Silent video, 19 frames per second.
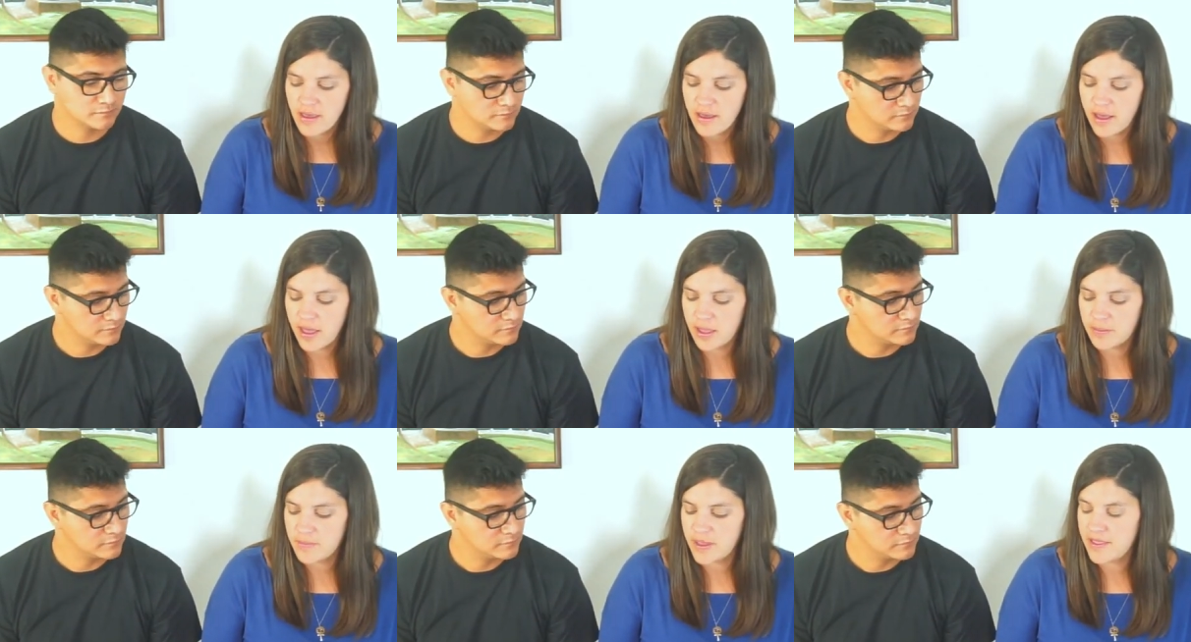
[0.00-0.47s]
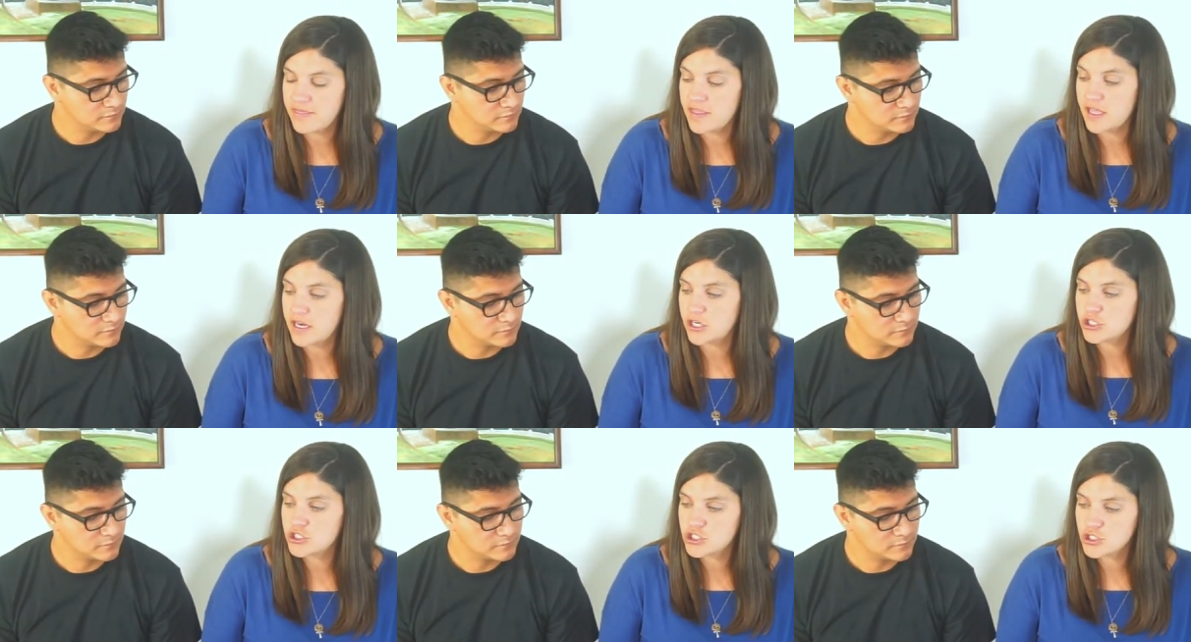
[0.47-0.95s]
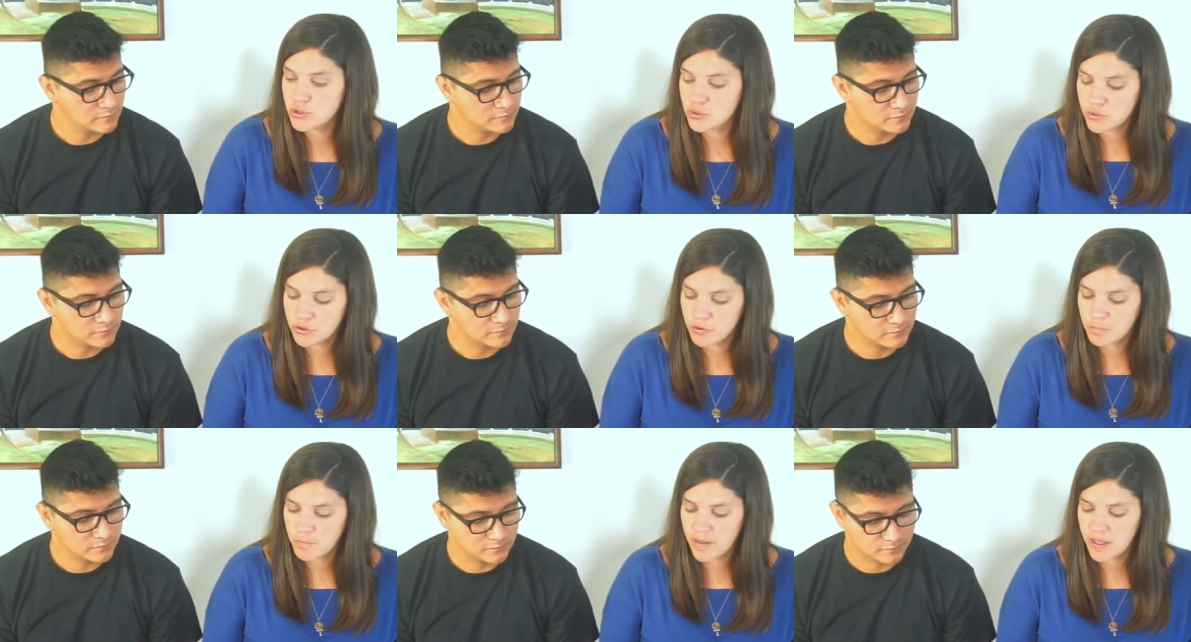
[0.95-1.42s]
Speaker 1: um, and then a
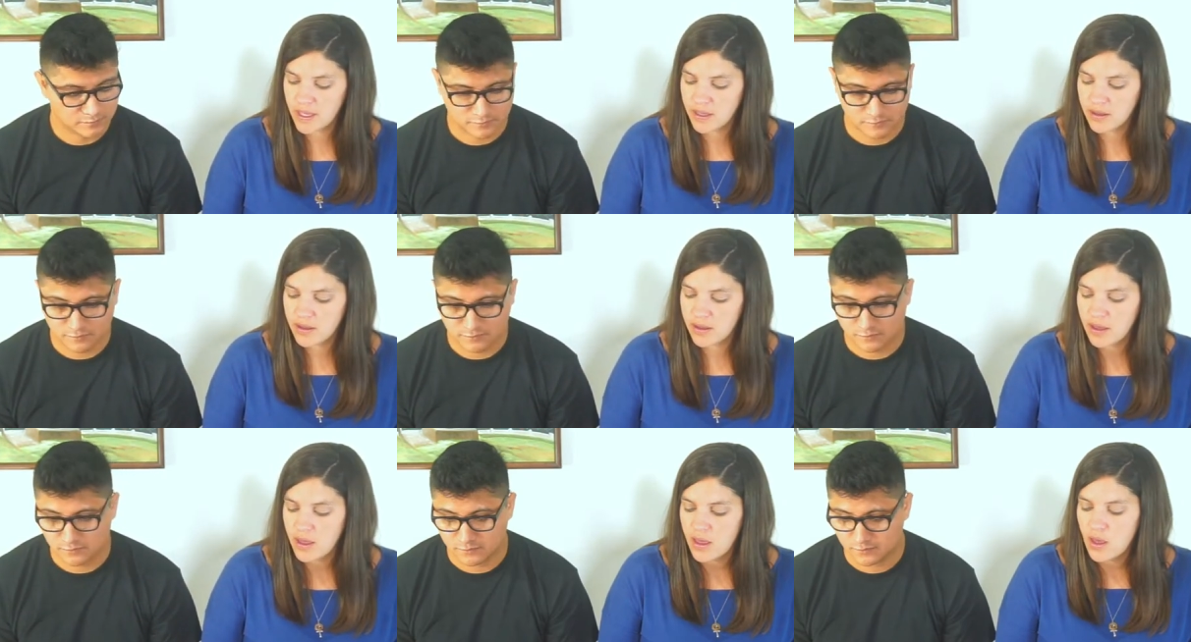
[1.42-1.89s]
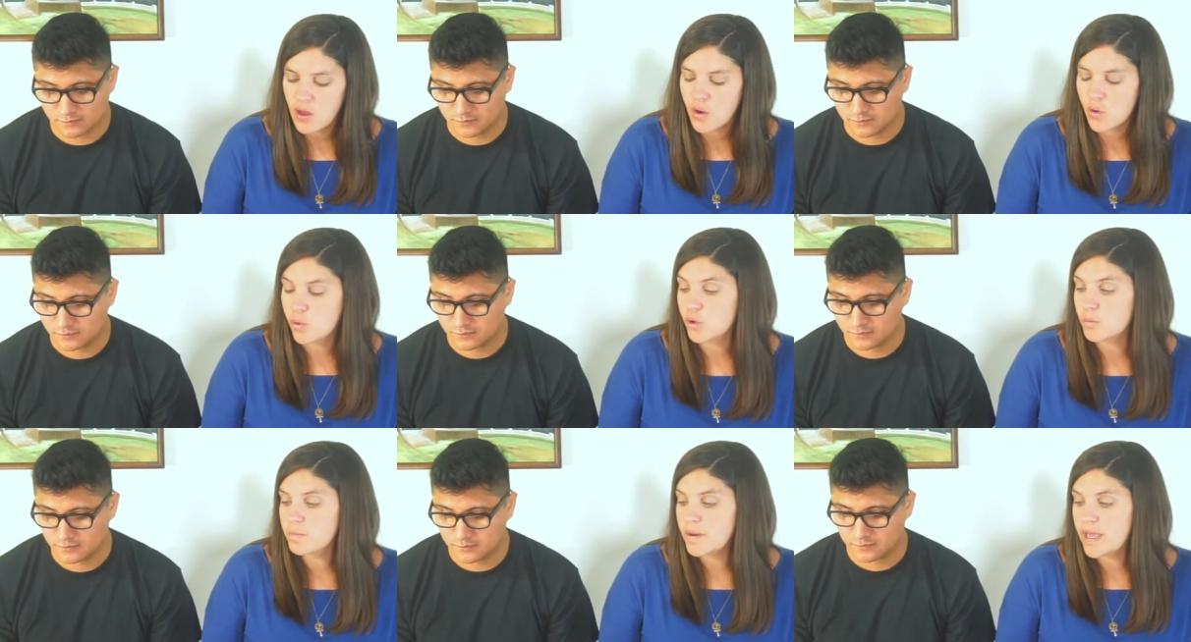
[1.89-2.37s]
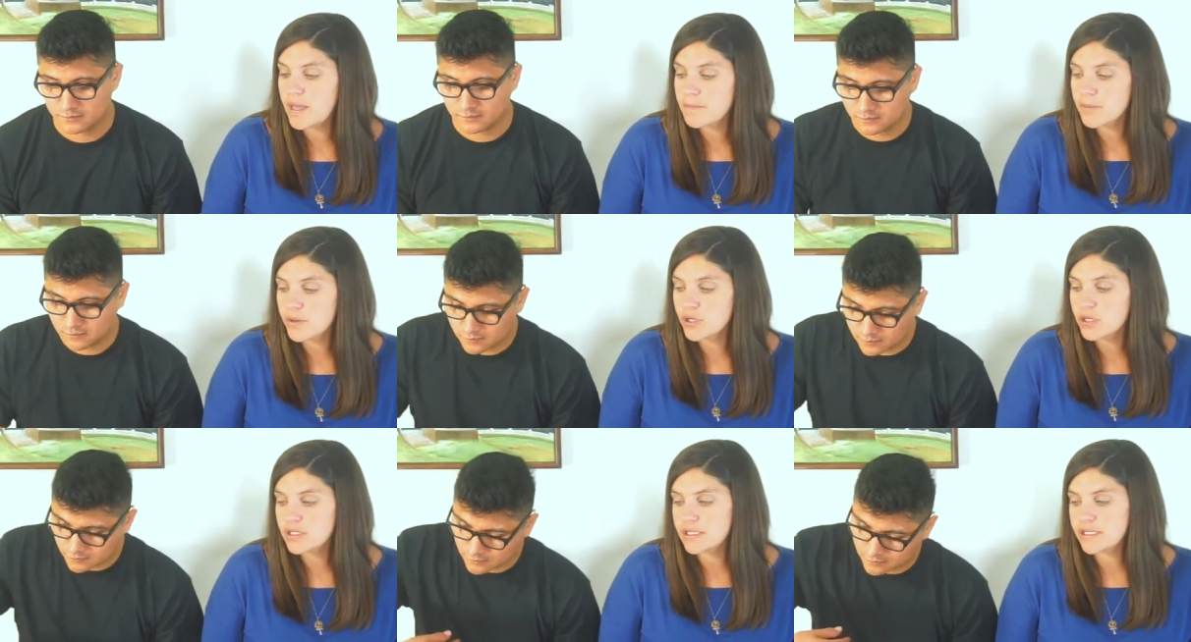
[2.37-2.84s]
toothpick or
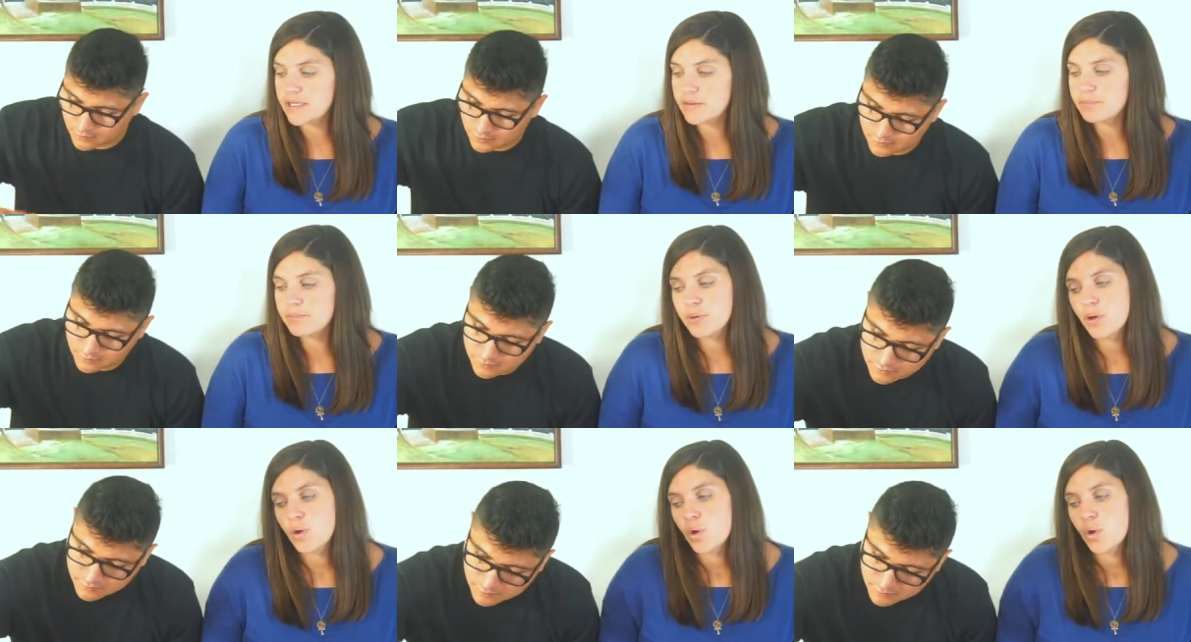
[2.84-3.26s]
paper clip